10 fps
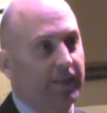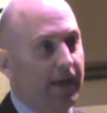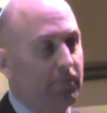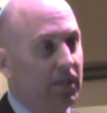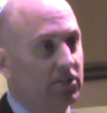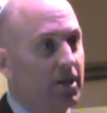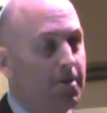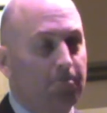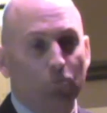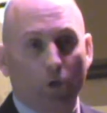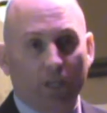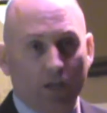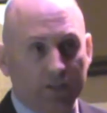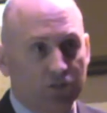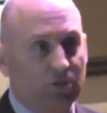And that means
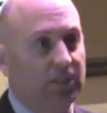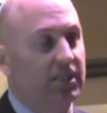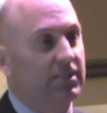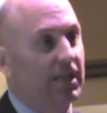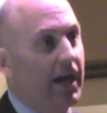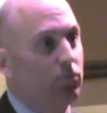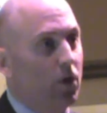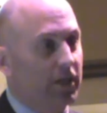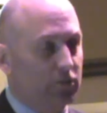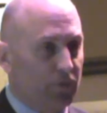working on streets and sidewalks,